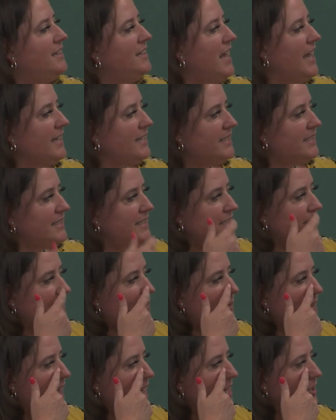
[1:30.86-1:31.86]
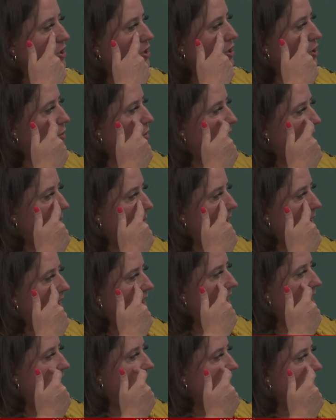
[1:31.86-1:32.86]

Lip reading: math program, and the kids are